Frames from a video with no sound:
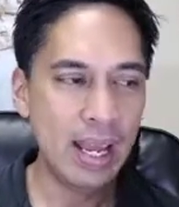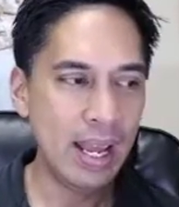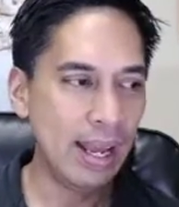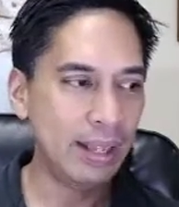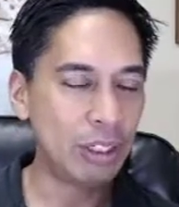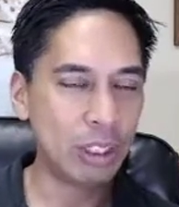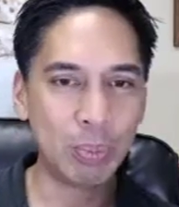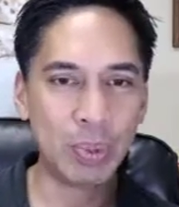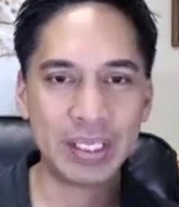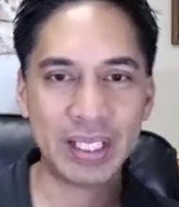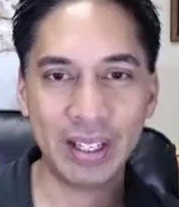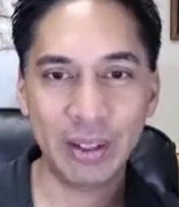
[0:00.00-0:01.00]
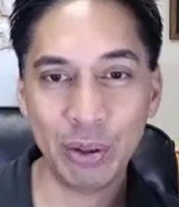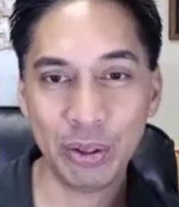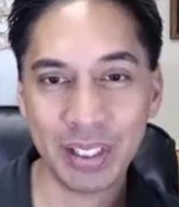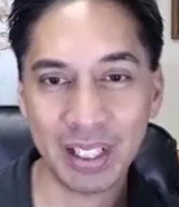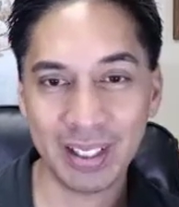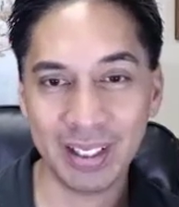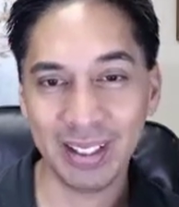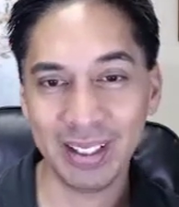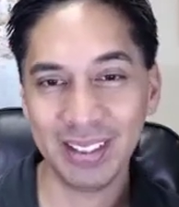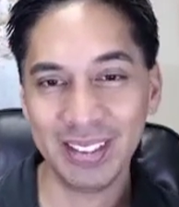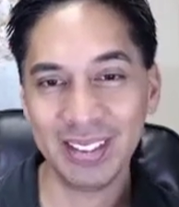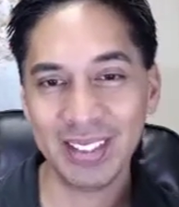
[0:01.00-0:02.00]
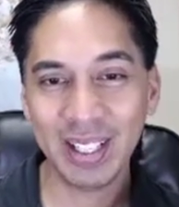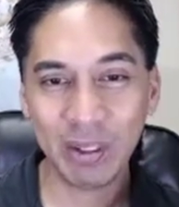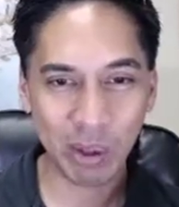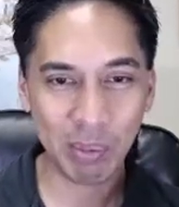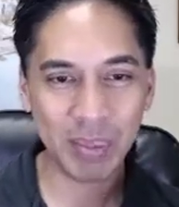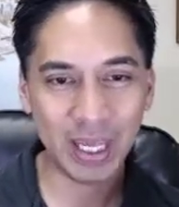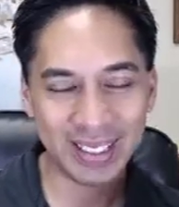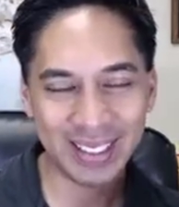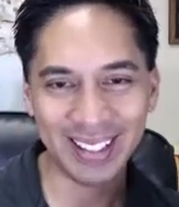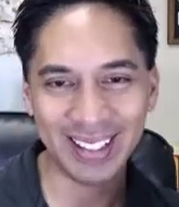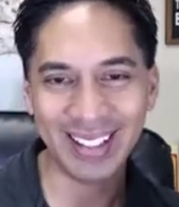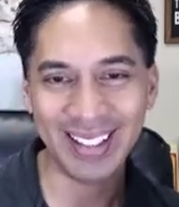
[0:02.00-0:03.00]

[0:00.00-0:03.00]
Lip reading: And you could pretend there's like a secret button